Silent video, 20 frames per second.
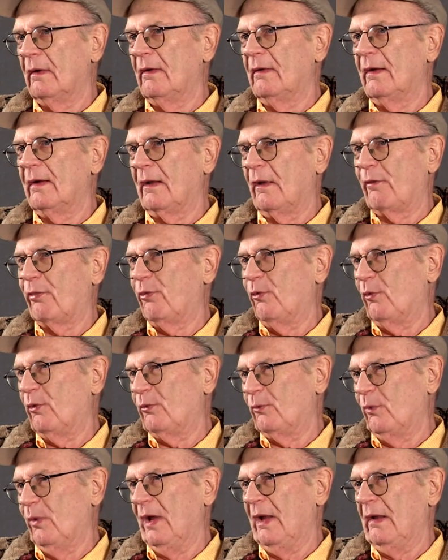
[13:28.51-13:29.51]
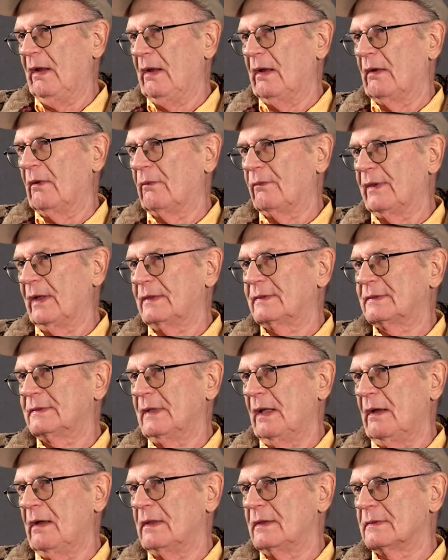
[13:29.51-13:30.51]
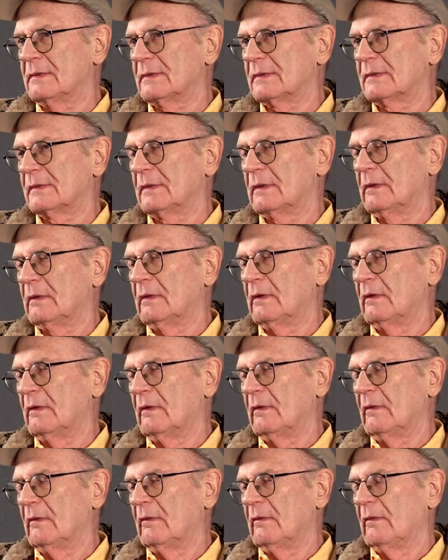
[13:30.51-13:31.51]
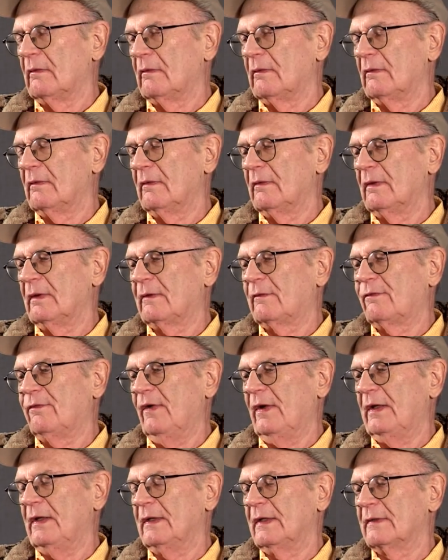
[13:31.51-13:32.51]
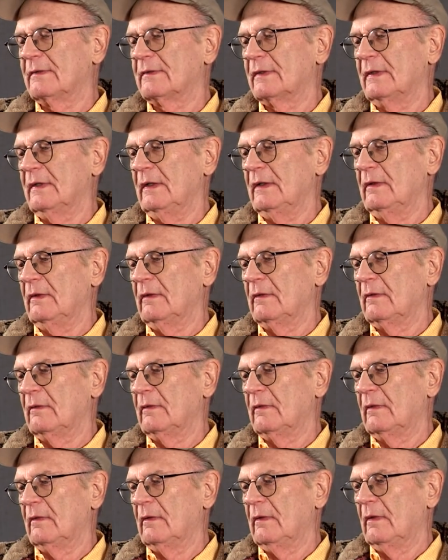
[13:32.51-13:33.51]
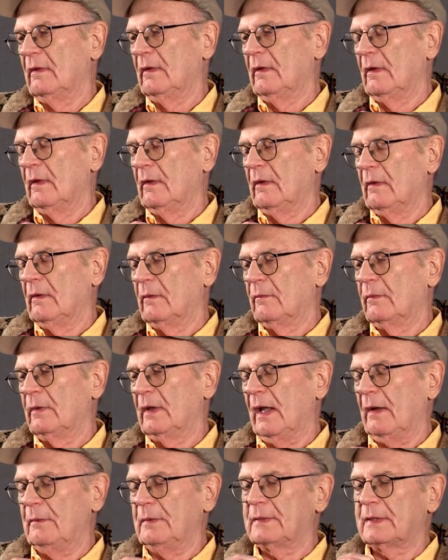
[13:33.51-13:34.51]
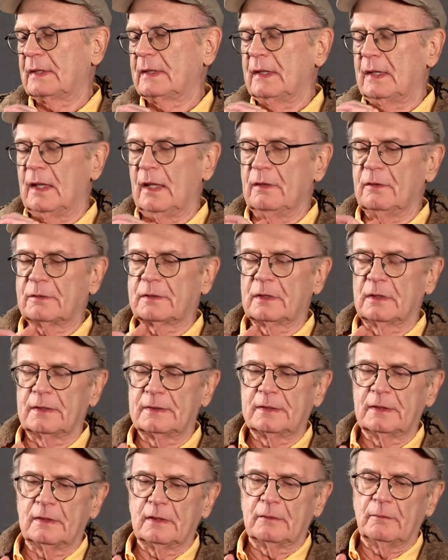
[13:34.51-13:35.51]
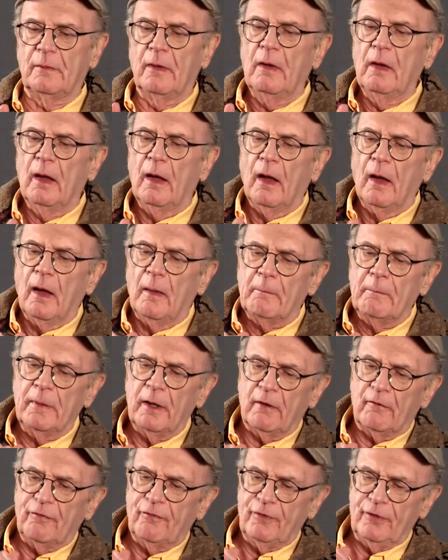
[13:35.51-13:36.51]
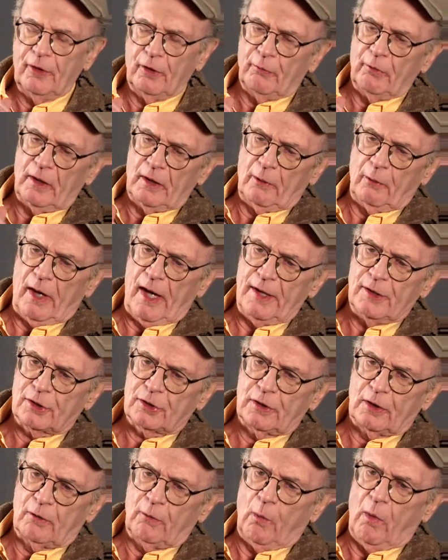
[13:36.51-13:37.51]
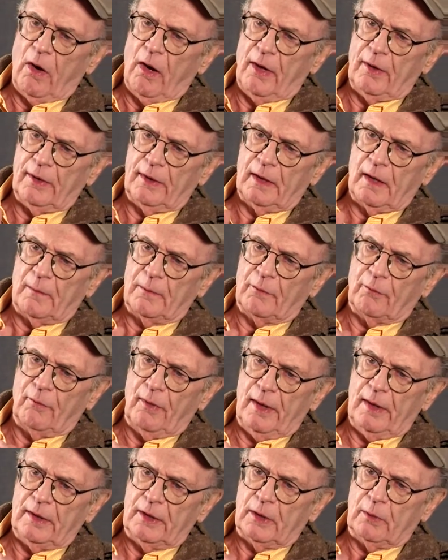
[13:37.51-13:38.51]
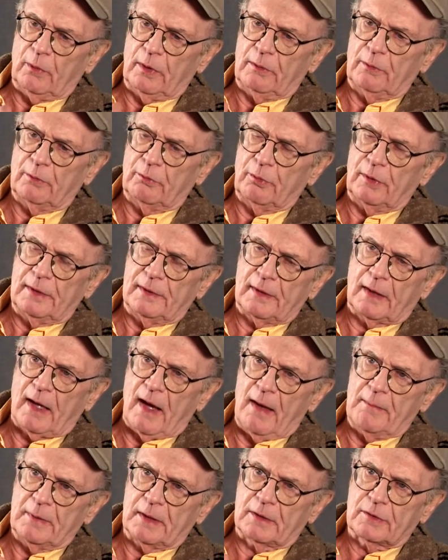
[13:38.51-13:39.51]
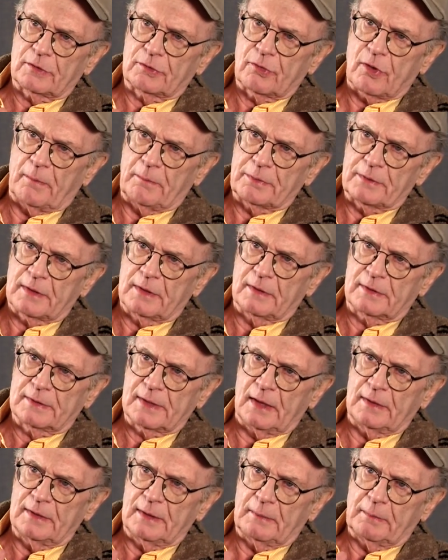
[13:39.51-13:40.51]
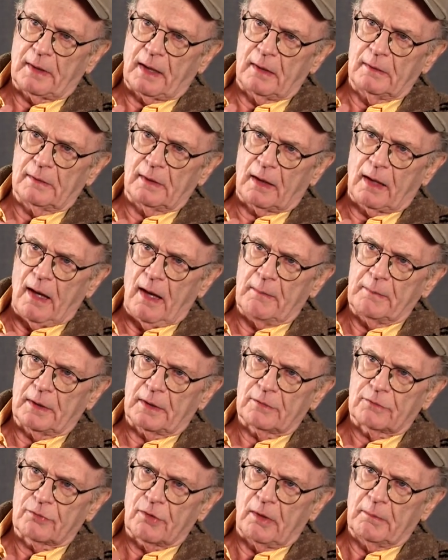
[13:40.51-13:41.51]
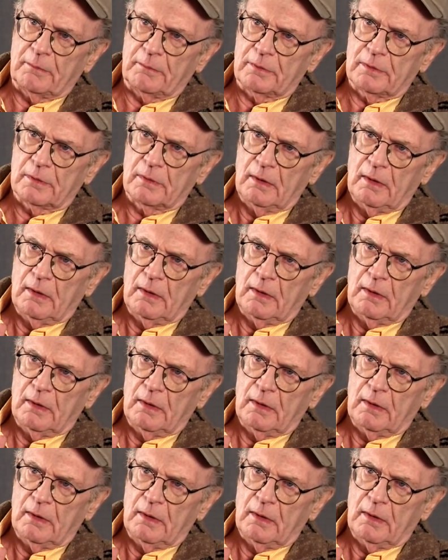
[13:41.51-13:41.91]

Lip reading: And I thought, wow, that's nice. It's funny, isn't it? When I was a kid, I used to listen to Mayor Fiorello H. LaGuardia on the radio. He would read the comic strips, the comic strips,